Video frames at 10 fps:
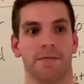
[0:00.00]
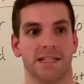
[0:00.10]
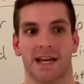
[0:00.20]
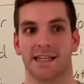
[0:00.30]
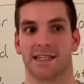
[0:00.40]
He's
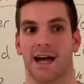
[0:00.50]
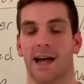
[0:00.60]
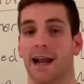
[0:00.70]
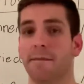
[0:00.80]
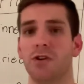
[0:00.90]
a nice guy.
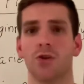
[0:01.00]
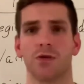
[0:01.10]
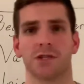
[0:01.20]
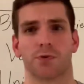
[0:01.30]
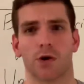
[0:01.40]
And I've been doing
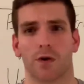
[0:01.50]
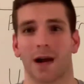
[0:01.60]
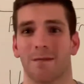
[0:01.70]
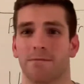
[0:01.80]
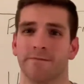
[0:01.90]
this
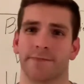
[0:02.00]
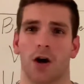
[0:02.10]
program